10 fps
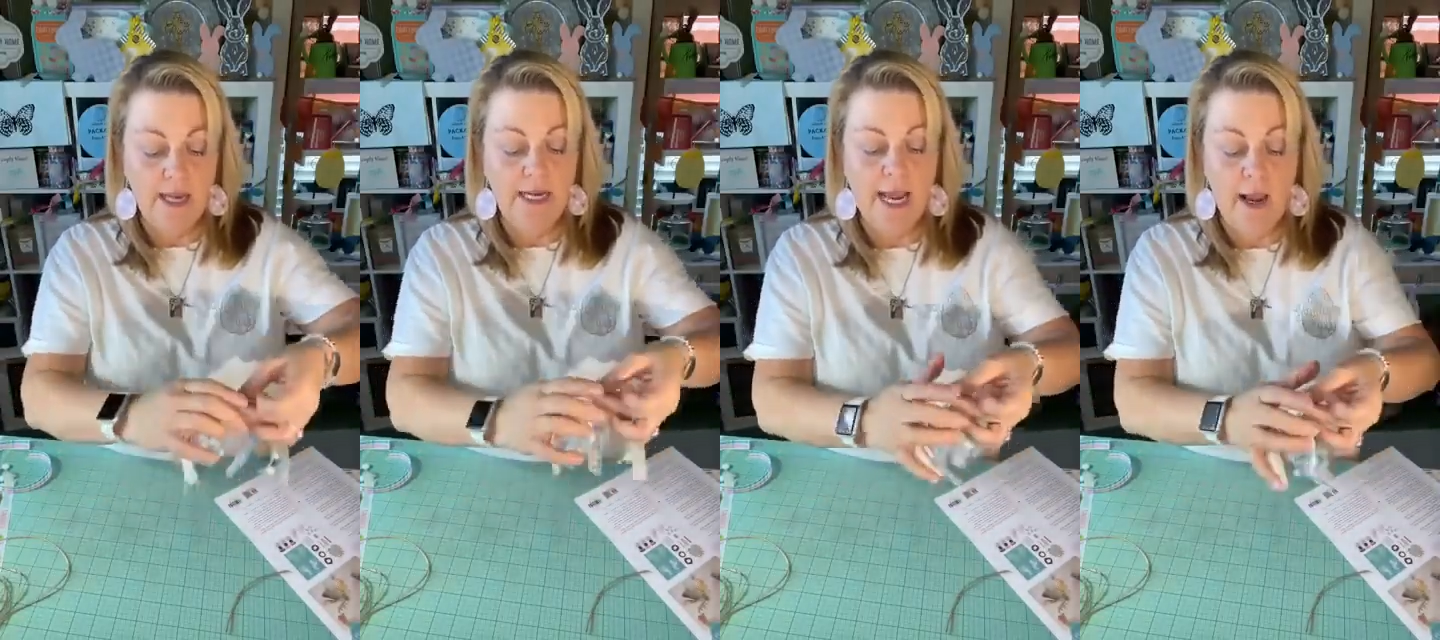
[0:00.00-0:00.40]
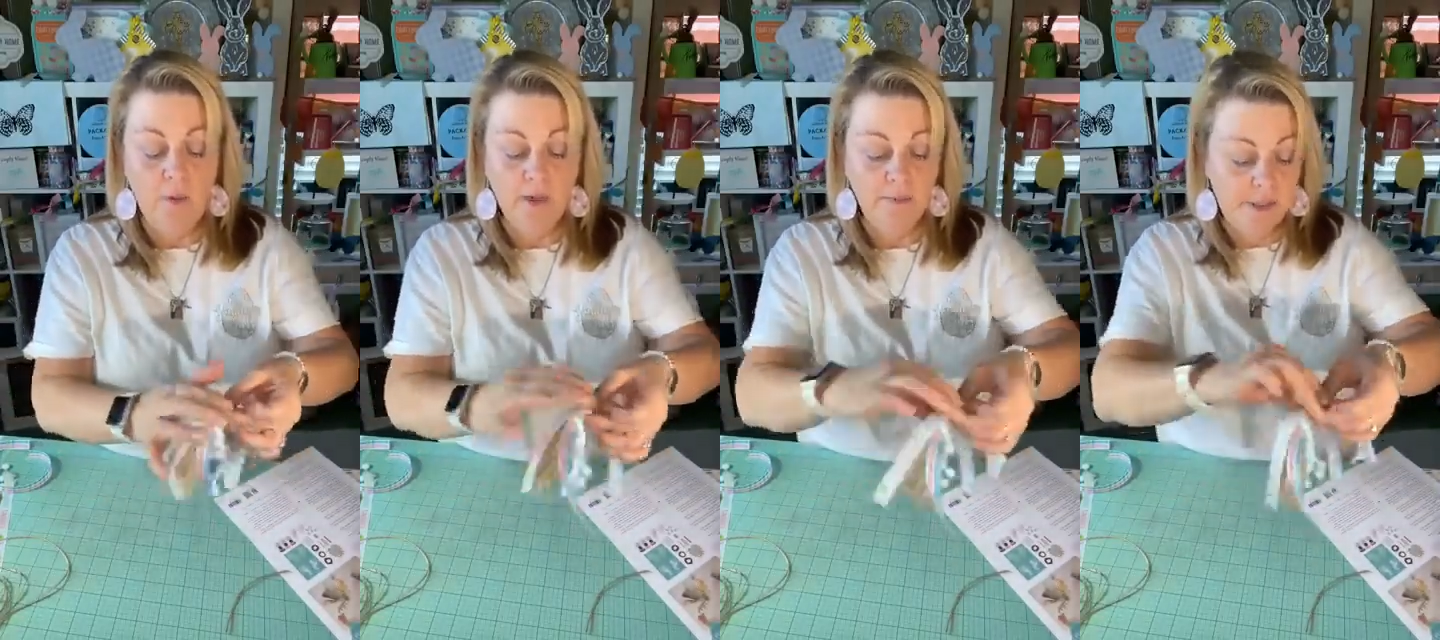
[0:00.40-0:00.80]
Now
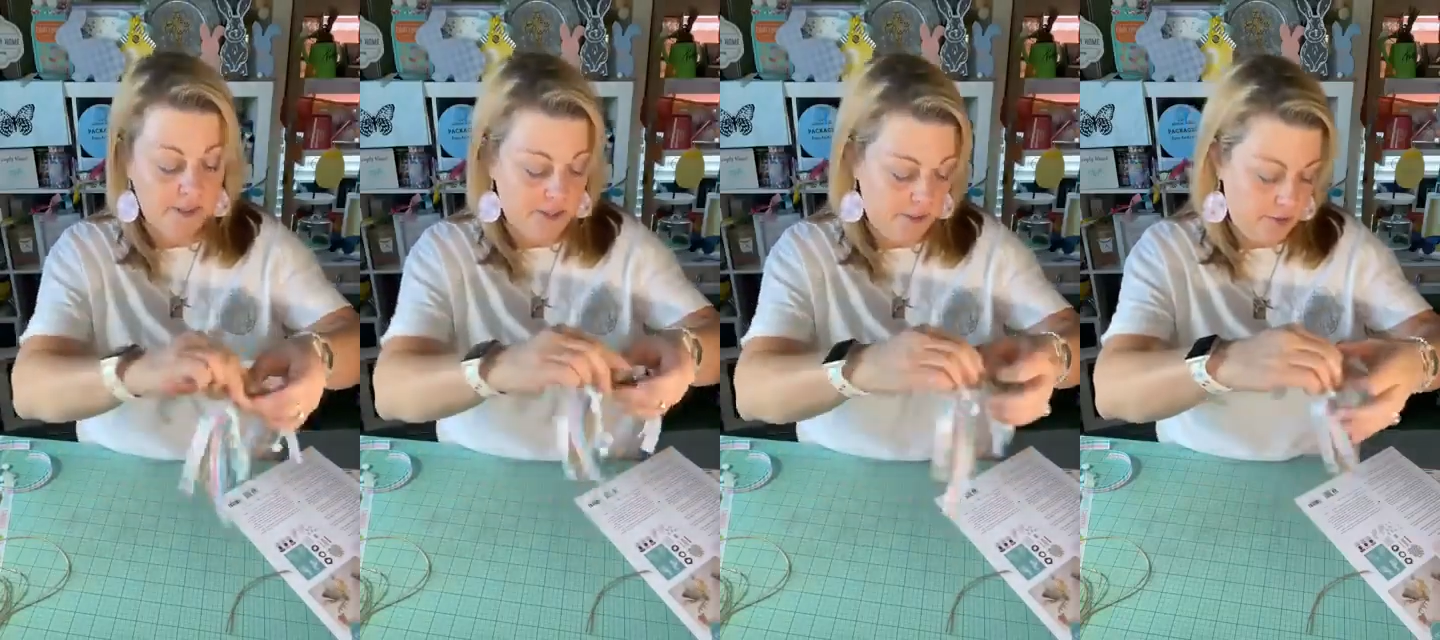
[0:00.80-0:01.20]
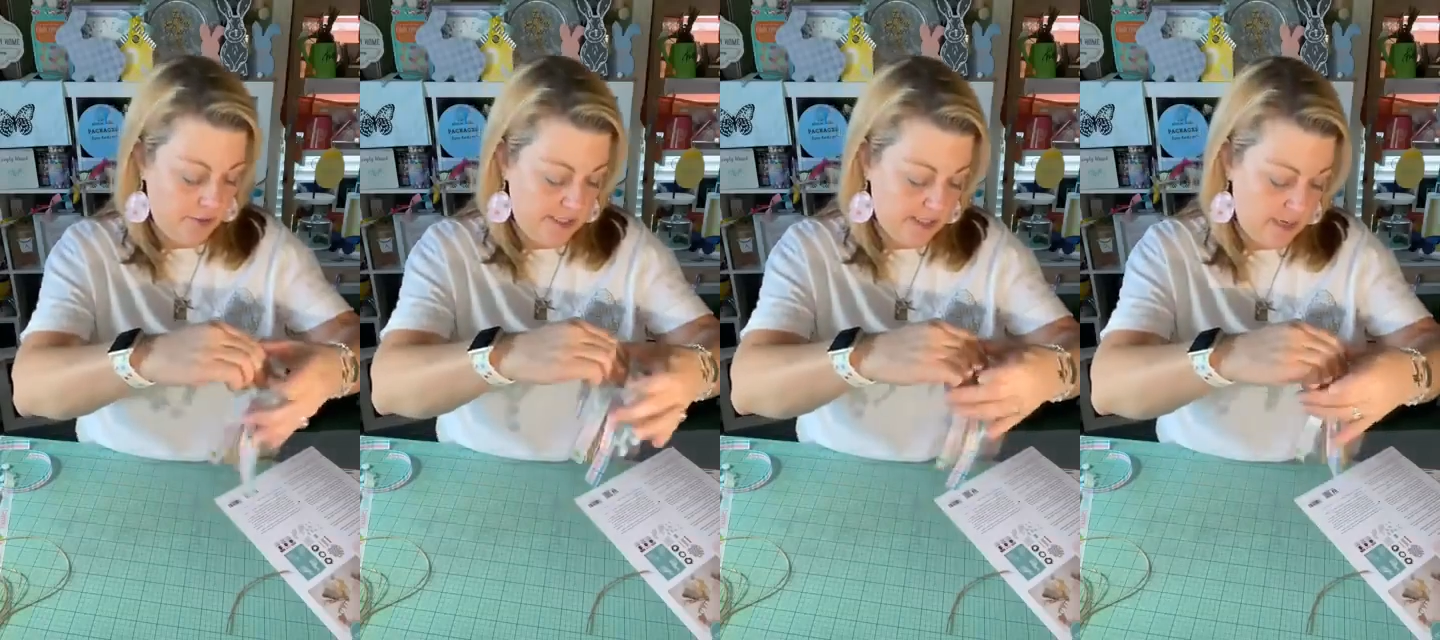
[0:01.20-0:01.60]
what I'm going to do
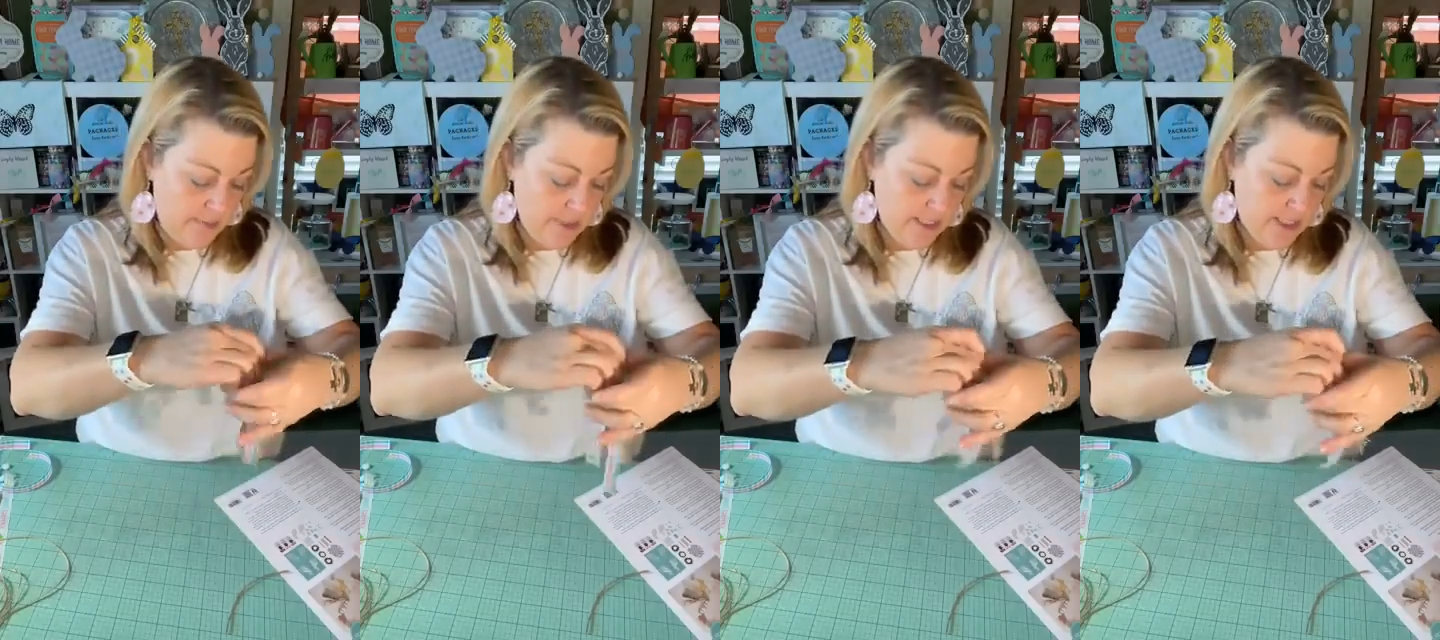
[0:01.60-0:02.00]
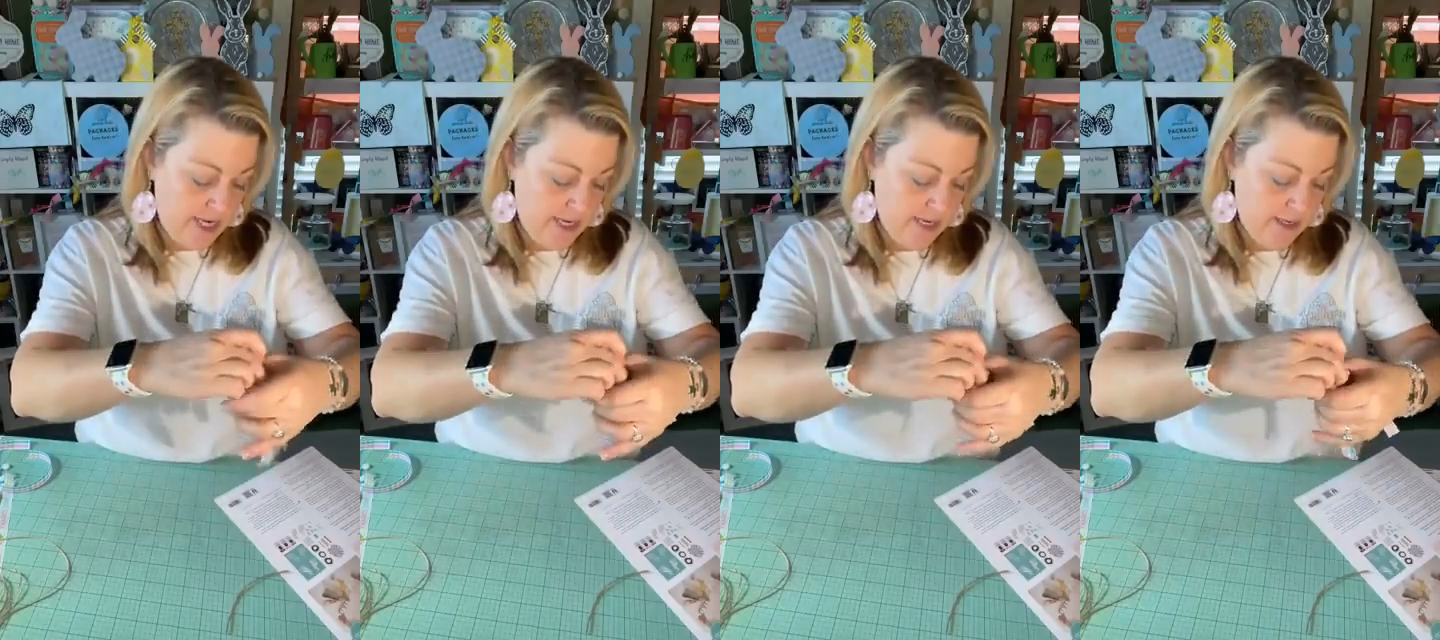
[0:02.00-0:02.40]
is I'm going to
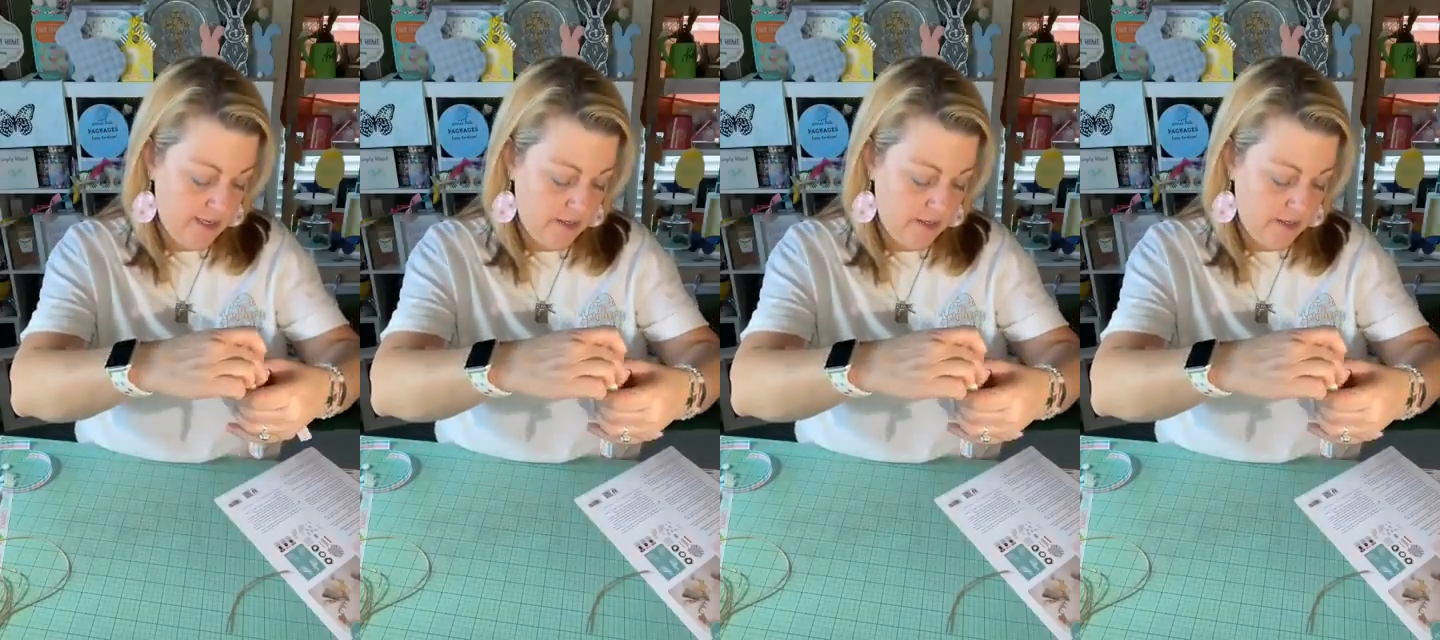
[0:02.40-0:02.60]
take